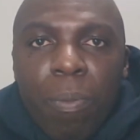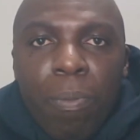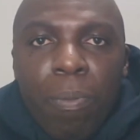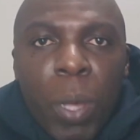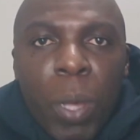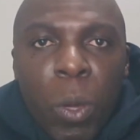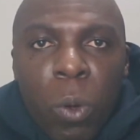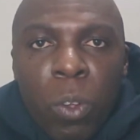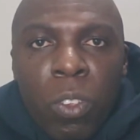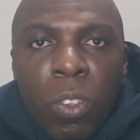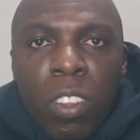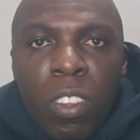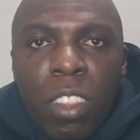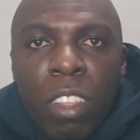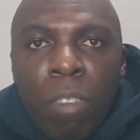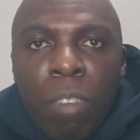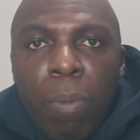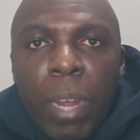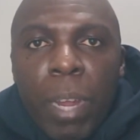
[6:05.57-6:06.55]
because
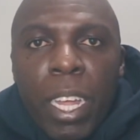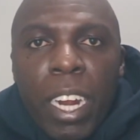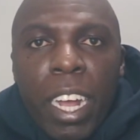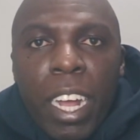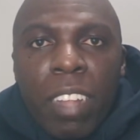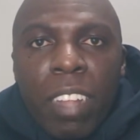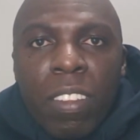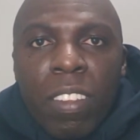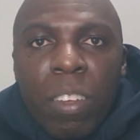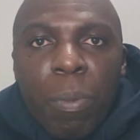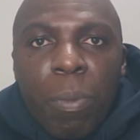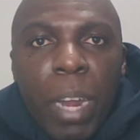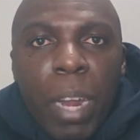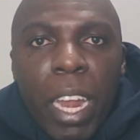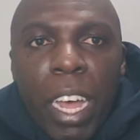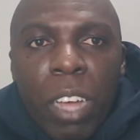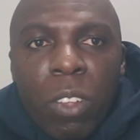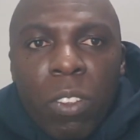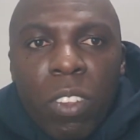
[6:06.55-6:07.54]
they played against Sigma
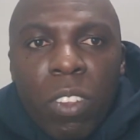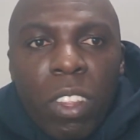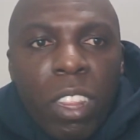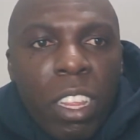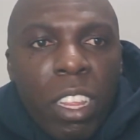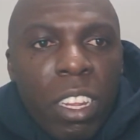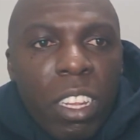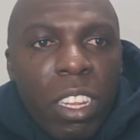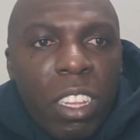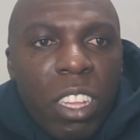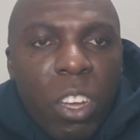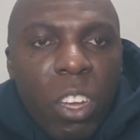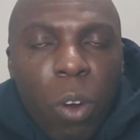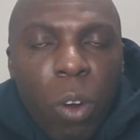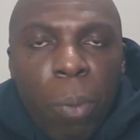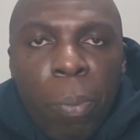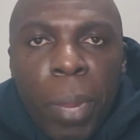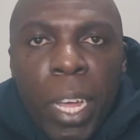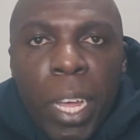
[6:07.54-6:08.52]
Lions and then they're going
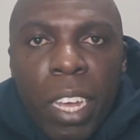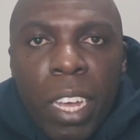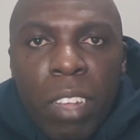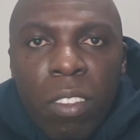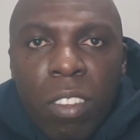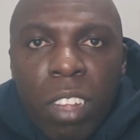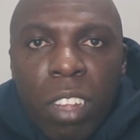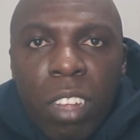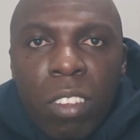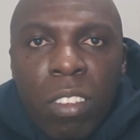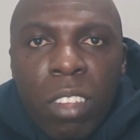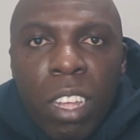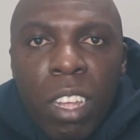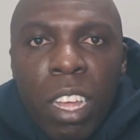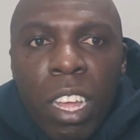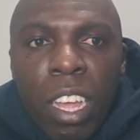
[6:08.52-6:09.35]
to play against us.